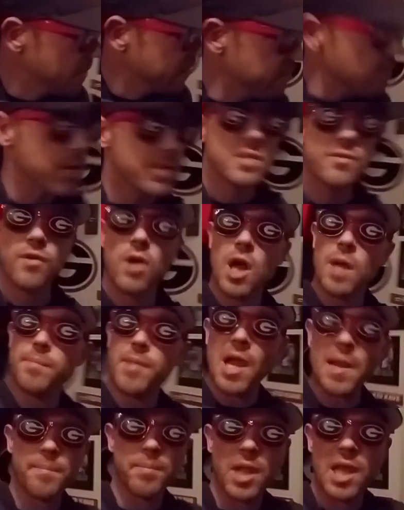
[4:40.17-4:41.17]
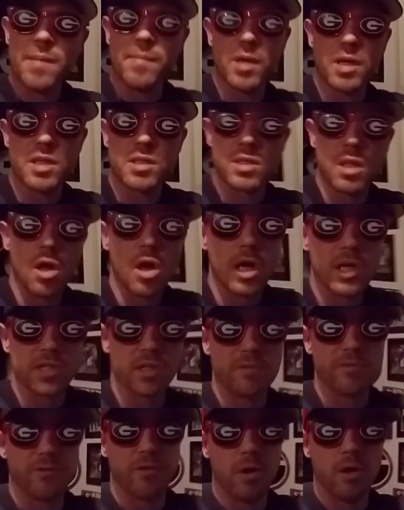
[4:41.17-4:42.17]
First of all, I'm not blaming this loss
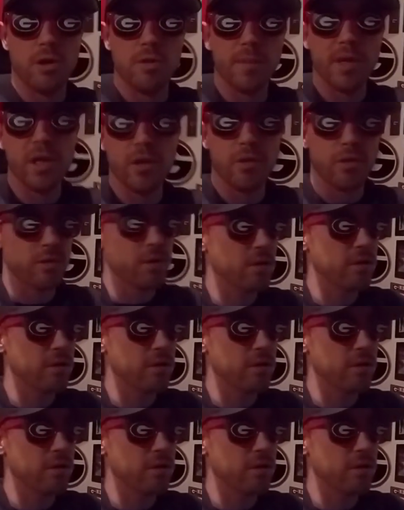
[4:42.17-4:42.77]
on Fromm either.